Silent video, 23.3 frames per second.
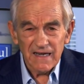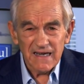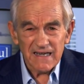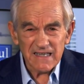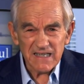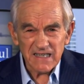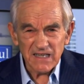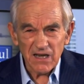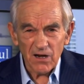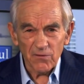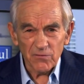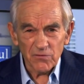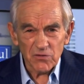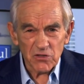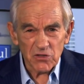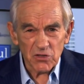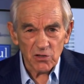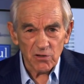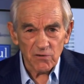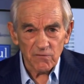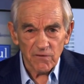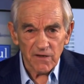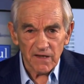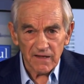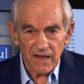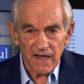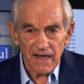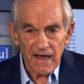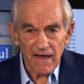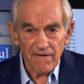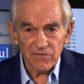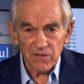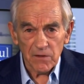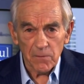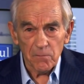self-serving. They
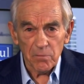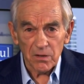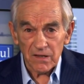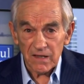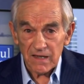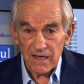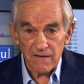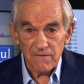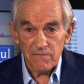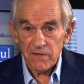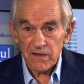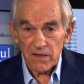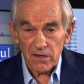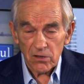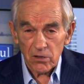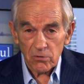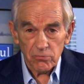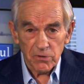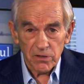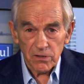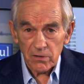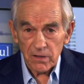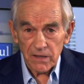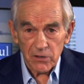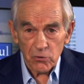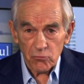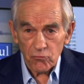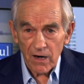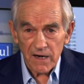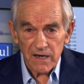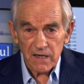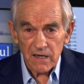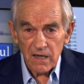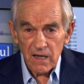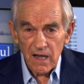have to believe they are really
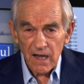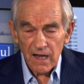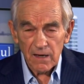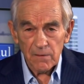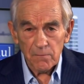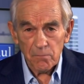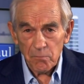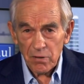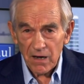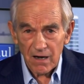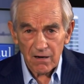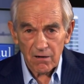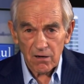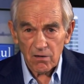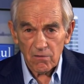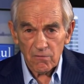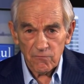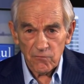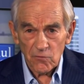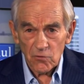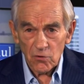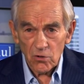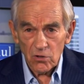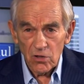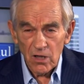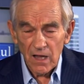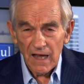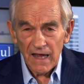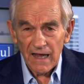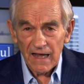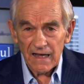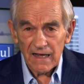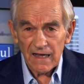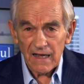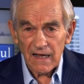great and powerful,
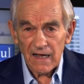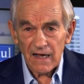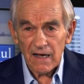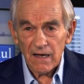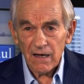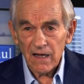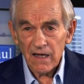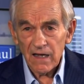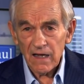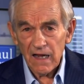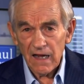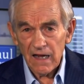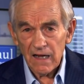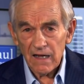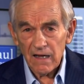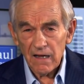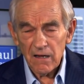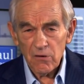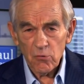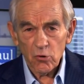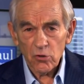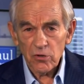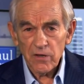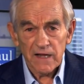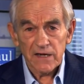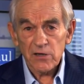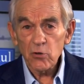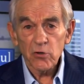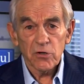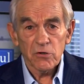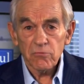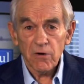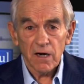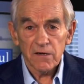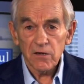or they
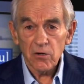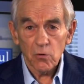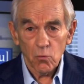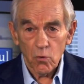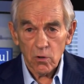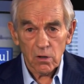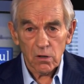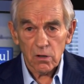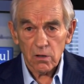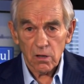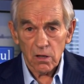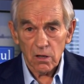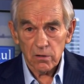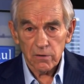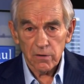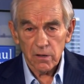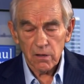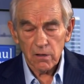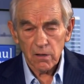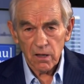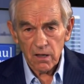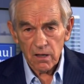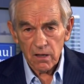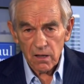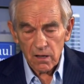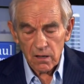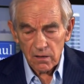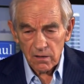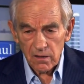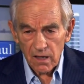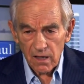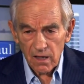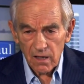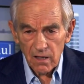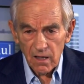couldn't run the world. And
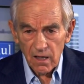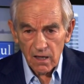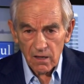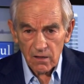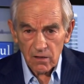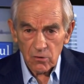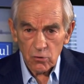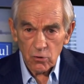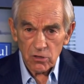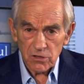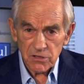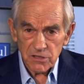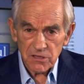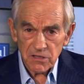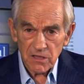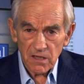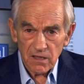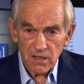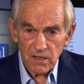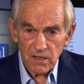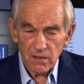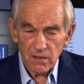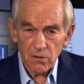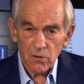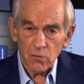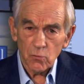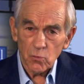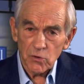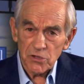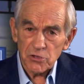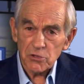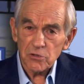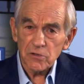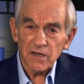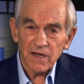of course, we
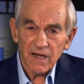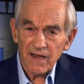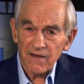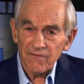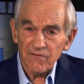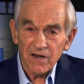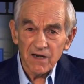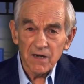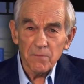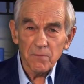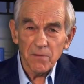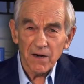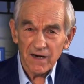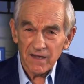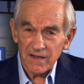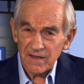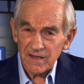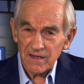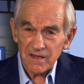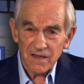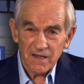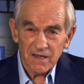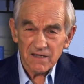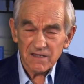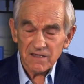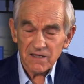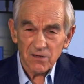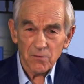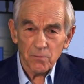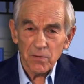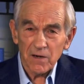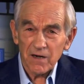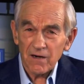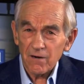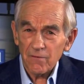shouldn't have anybody that thinks they're
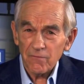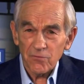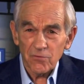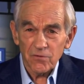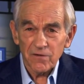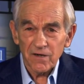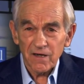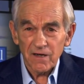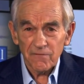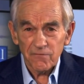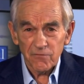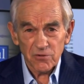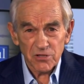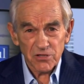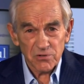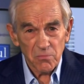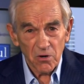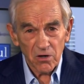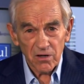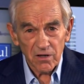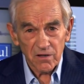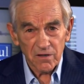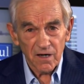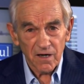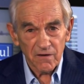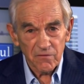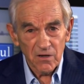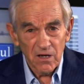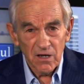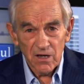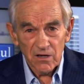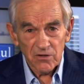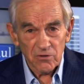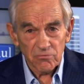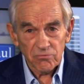powerful enough or smart enough
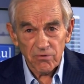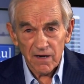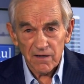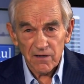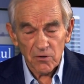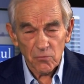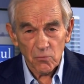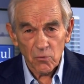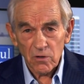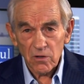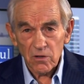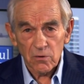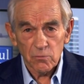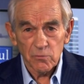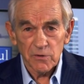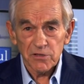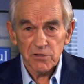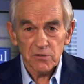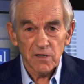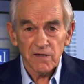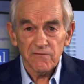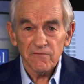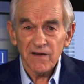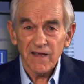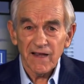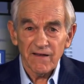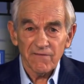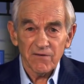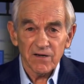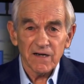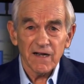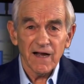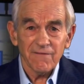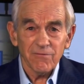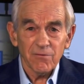to run the world. We shouldn't even have a
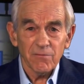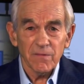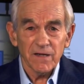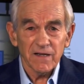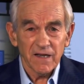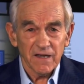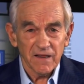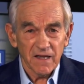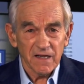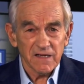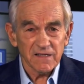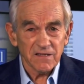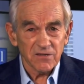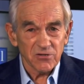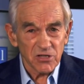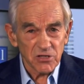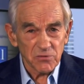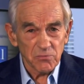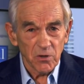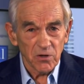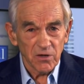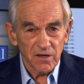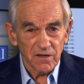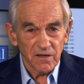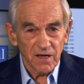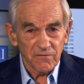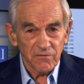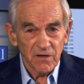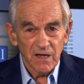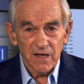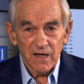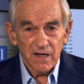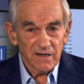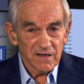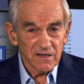government that thinks they're smart enough
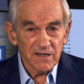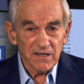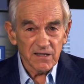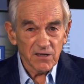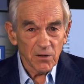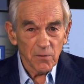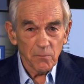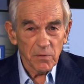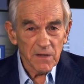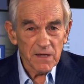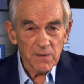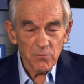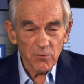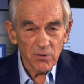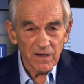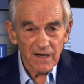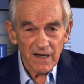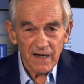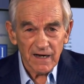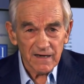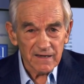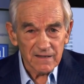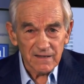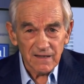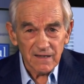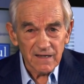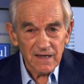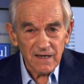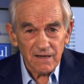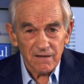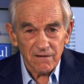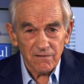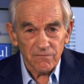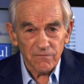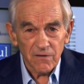to tell the people how to
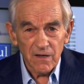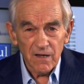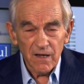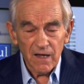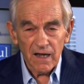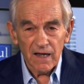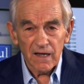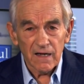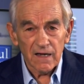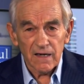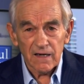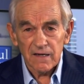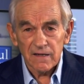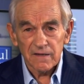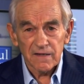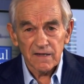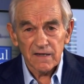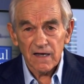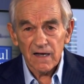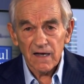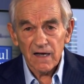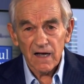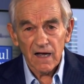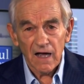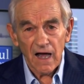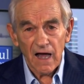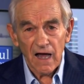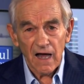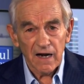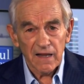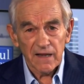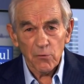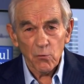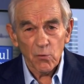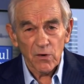live and
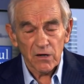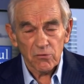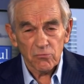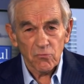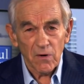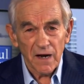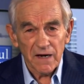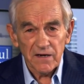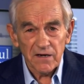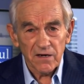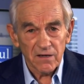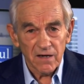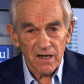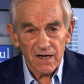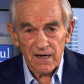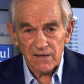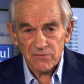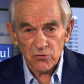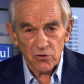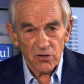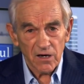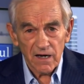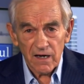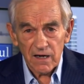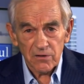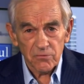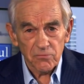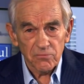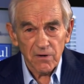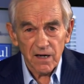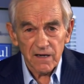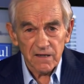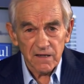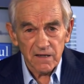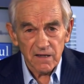how they want to run their lives or how to
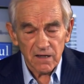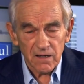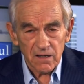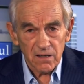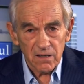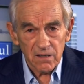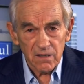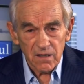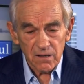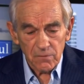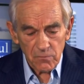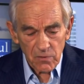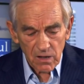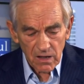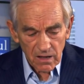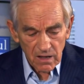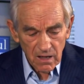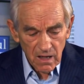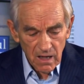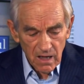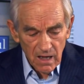run the economy.